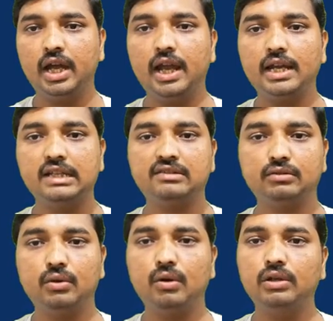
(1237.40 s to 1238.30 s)
it is
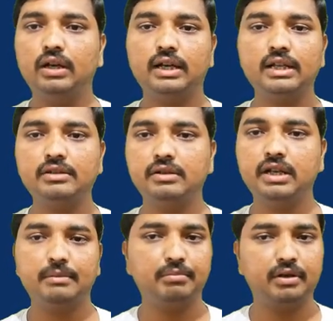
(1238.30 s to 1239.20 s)
not arranged
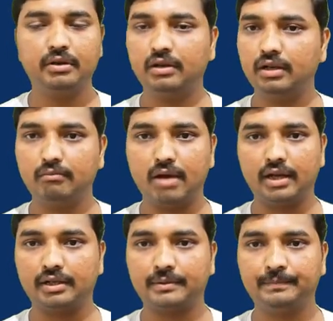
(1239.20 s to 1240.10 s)
in a particular
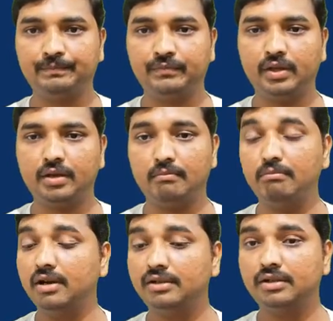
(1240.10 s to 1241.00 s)
manner.
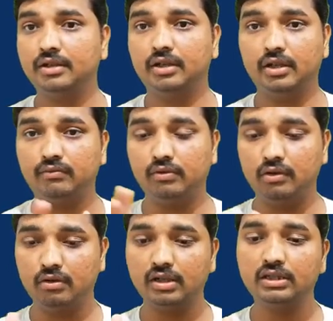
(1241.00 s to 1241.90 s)
But if you
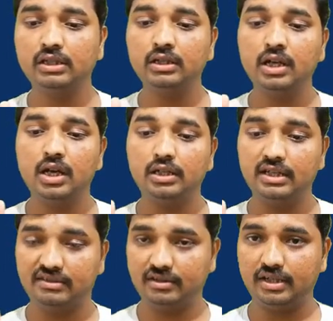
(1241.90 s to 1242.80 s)
look at the
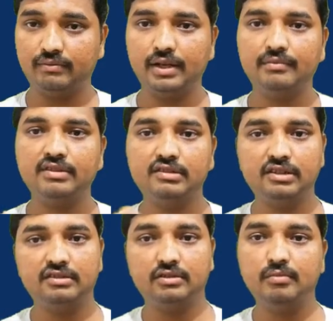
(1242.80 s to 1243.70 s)
discrete frequency
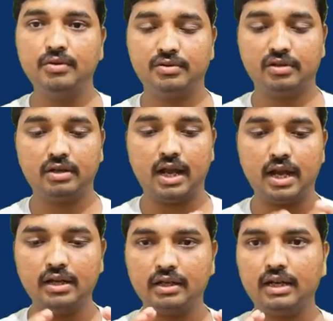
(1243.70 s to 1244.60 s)
distribution
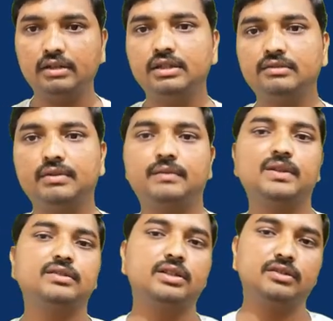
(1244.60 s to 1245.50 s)
and continuous
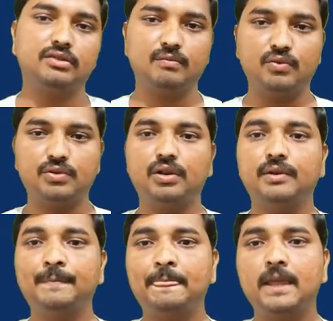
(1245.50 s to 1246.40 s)
frequency
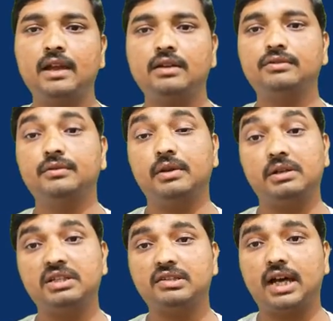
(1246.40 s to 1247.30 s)
distribution, so it
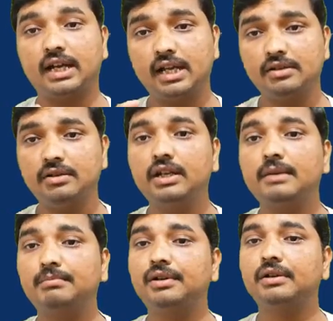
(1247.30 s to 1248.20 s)
is arranged in a
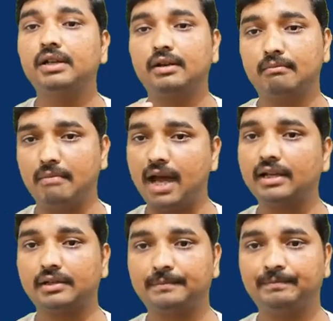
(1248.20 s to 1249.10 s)
particular manner.